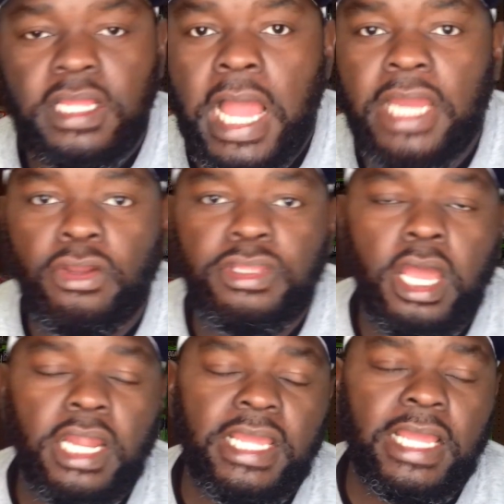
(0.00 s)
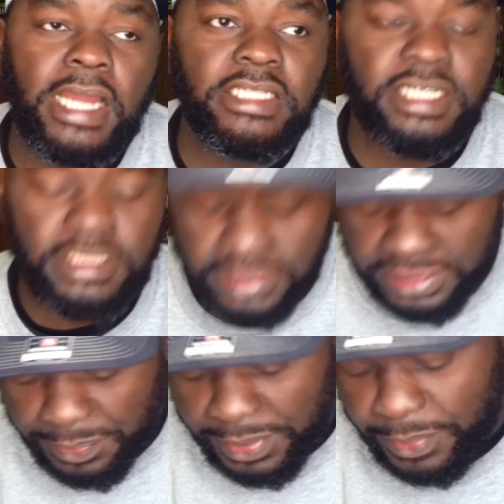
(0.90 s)
I know y'all ain't got a chance to
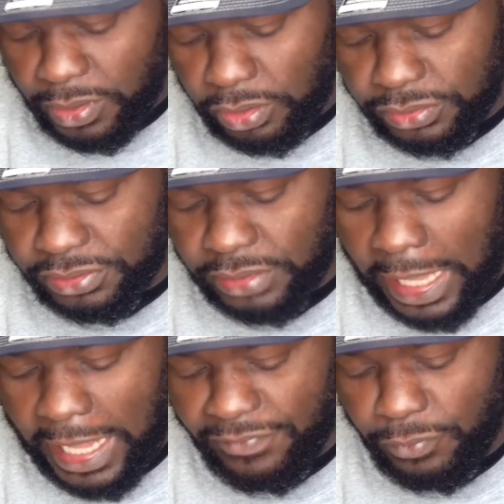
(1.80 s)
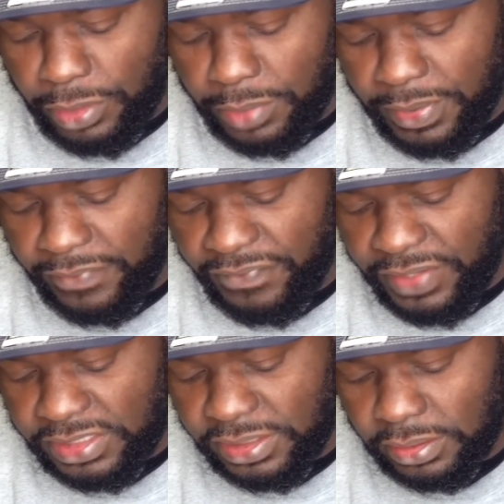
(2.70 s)
see me because I haven't really been
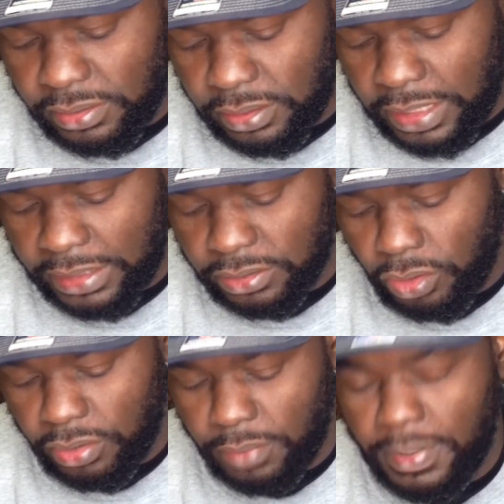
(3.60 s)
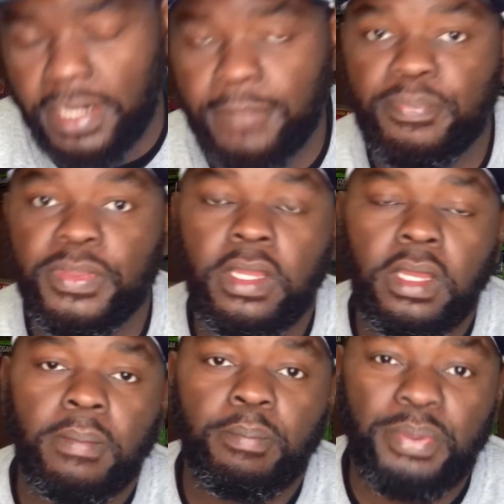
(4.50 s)
fishing, like talking about it,
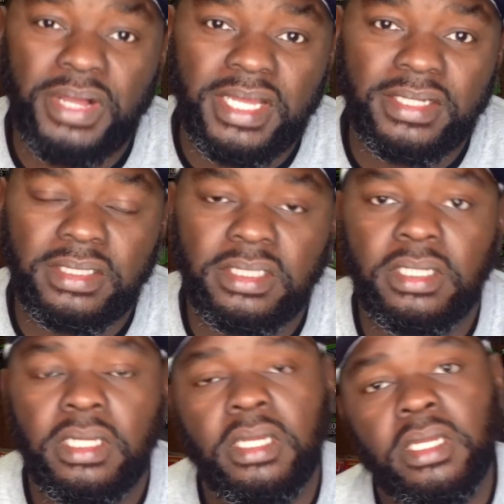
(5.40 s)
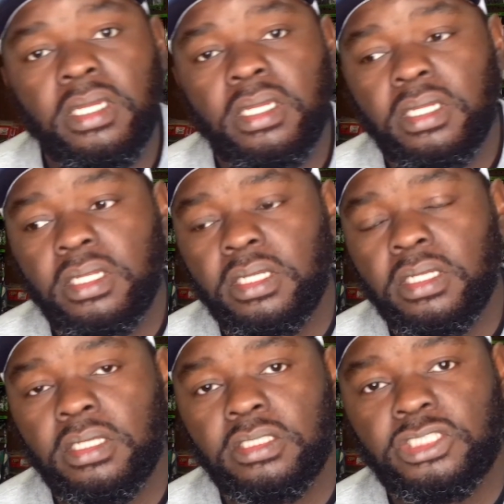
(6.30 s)
but
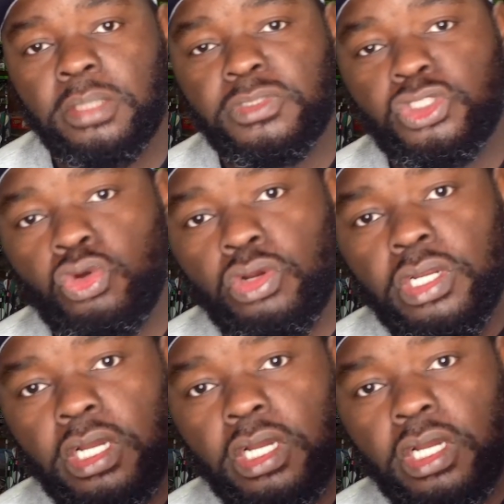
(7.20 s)
some sort